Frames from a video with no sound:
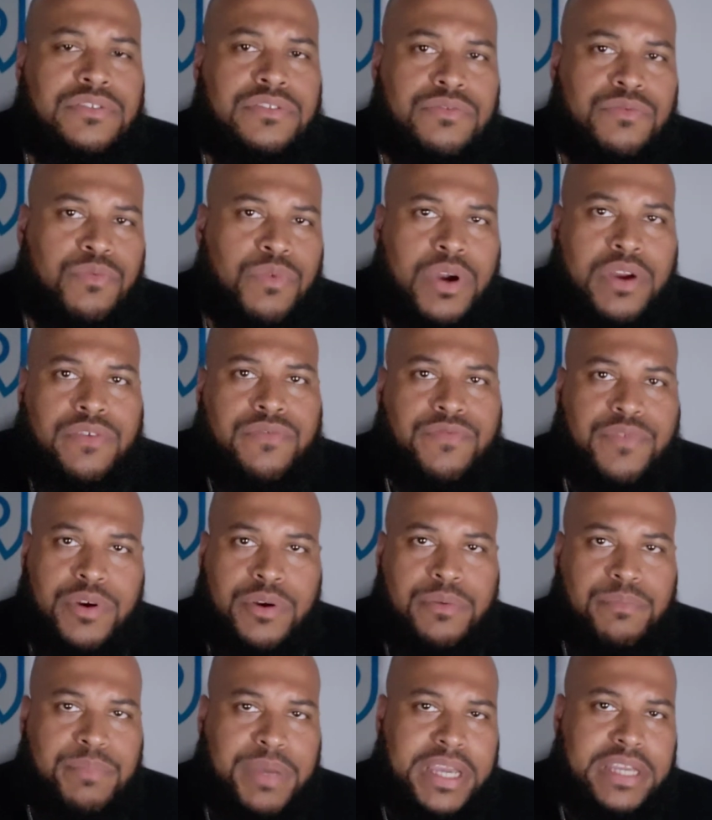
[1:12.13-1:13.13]
work
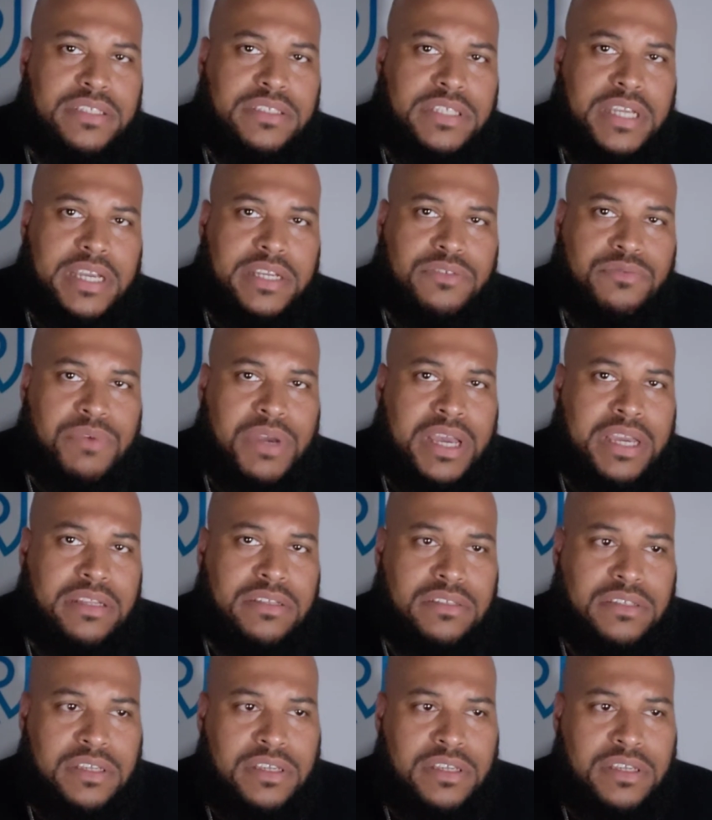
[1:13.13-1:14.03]
for paychecks, right?